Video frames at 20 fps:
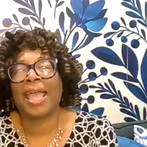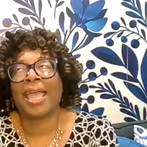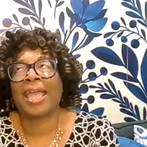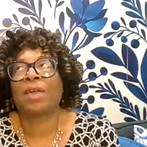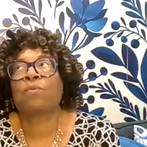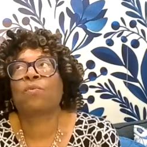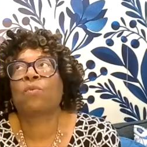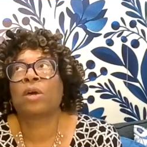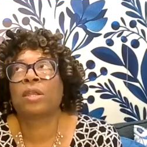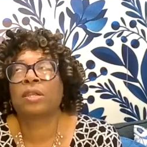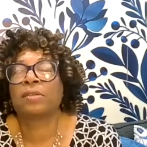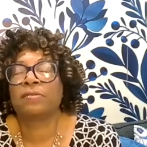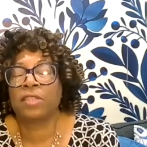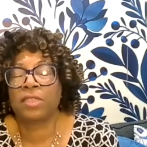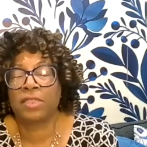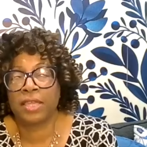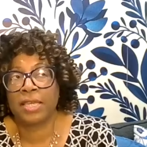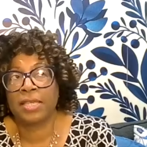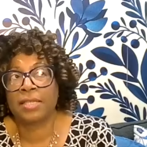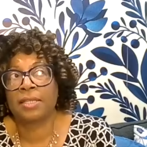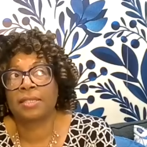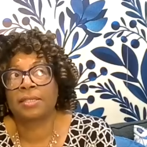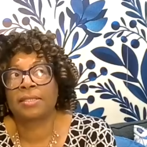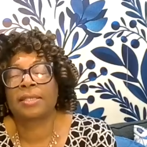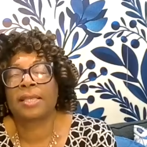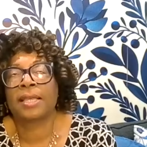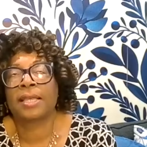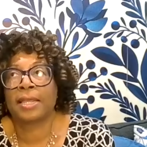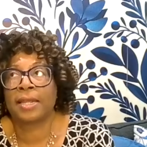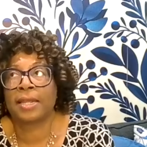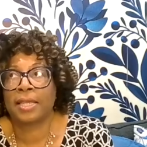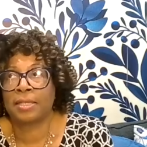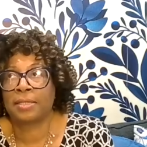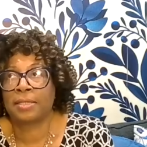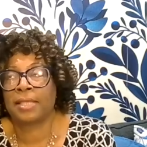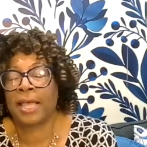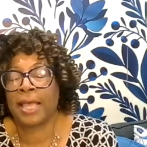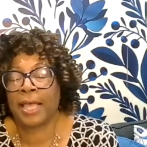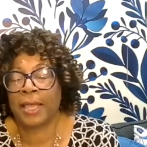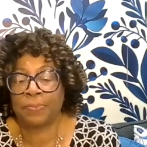And one of the things it said
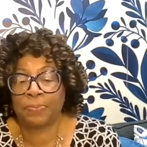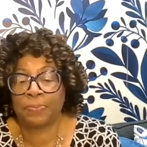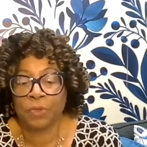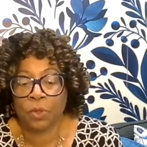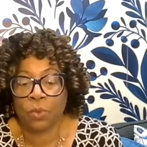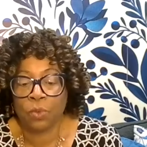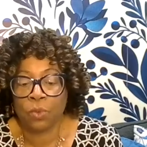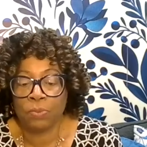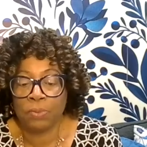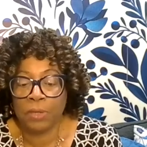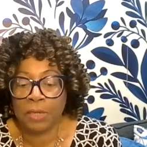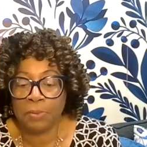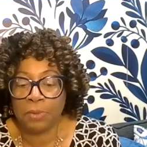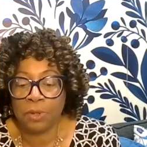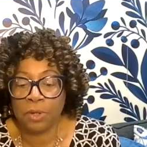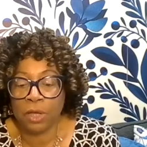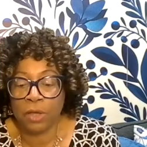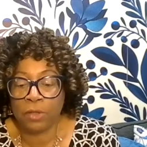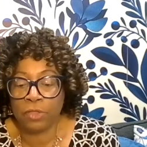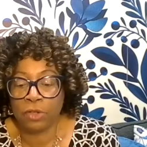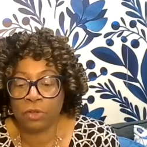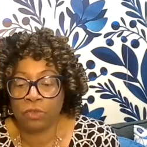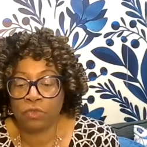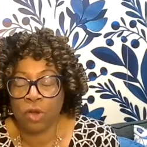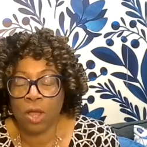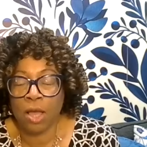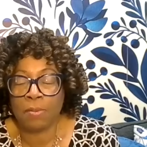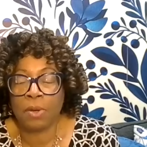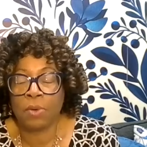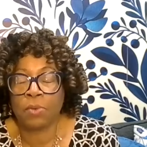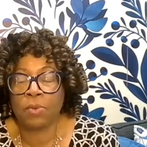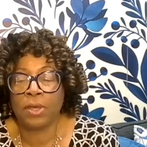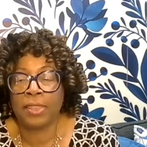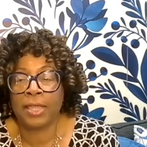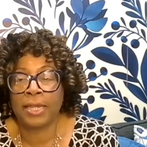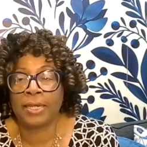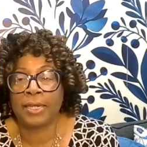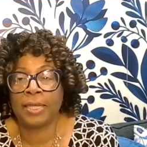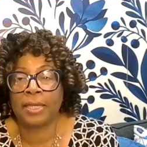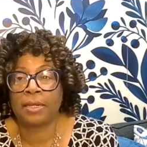is that when people go through trauma, what
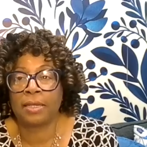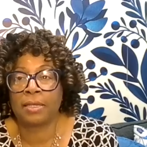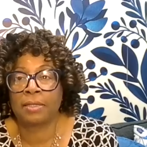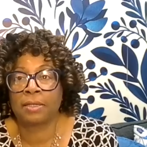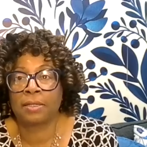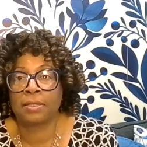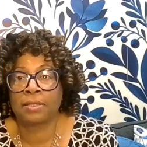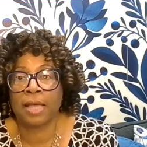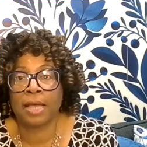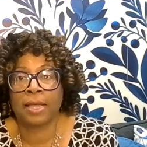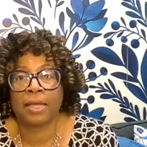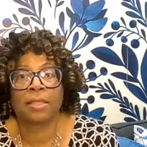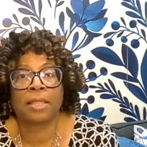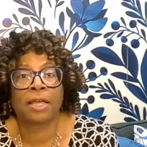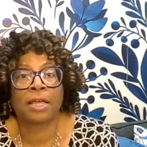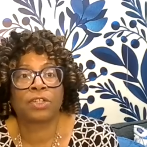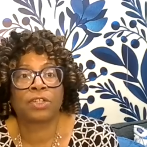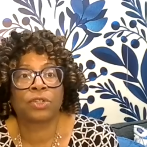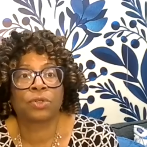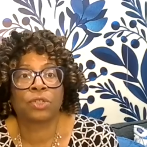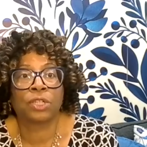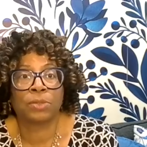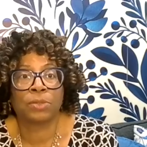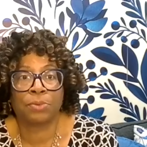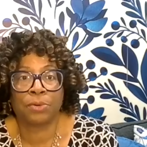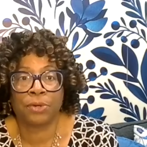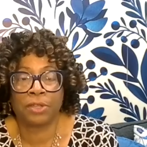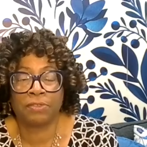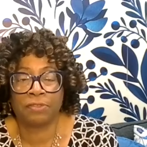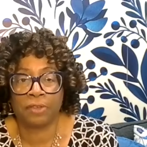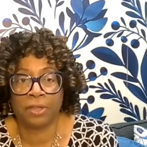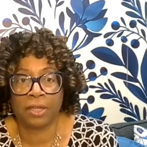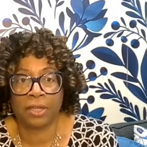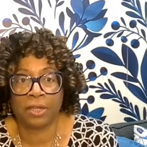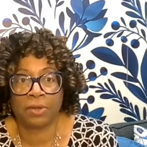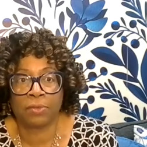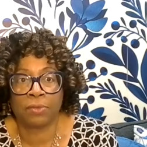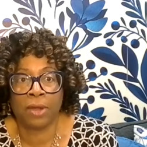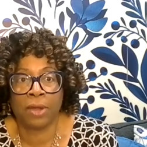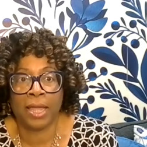they need is a psychological debriefing,
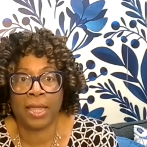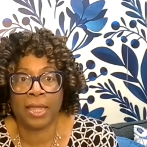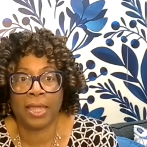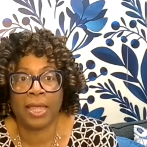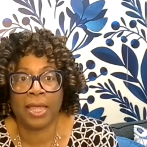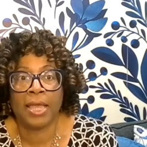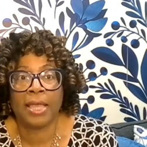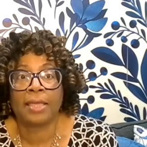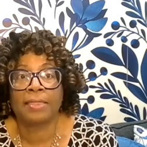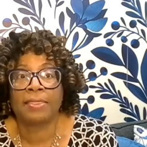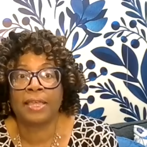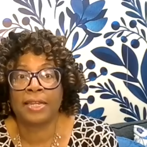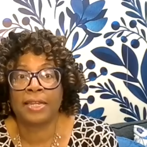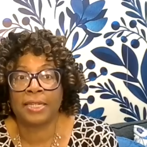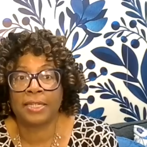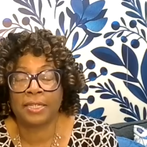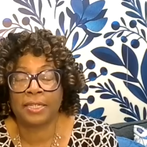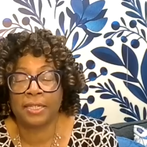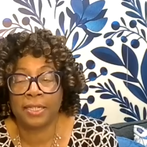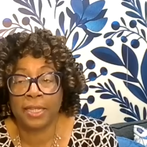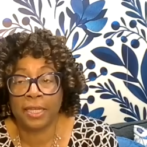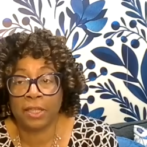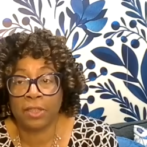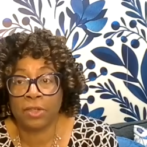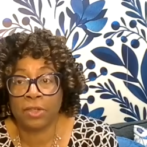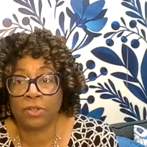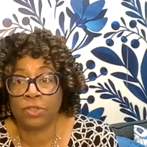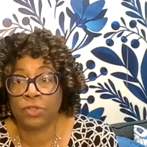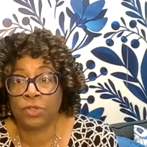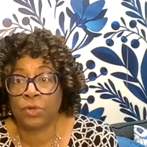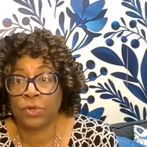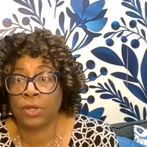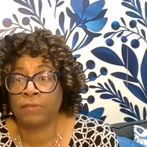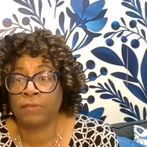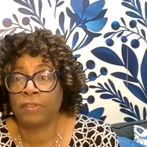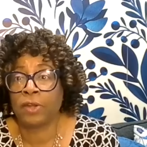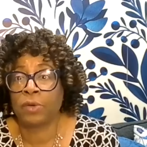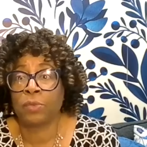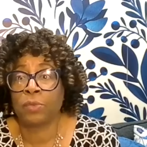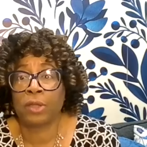right? They need to tell their story.
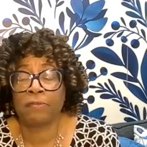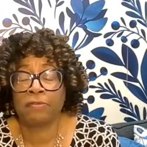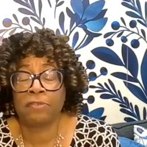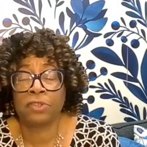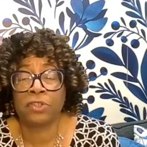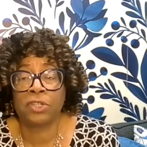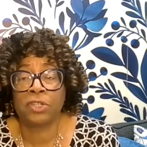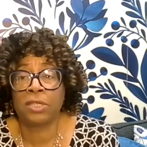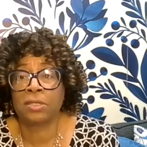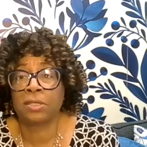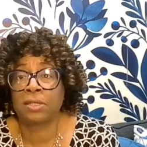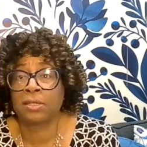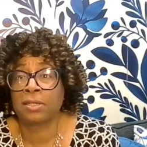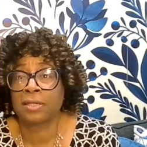If they're refugees,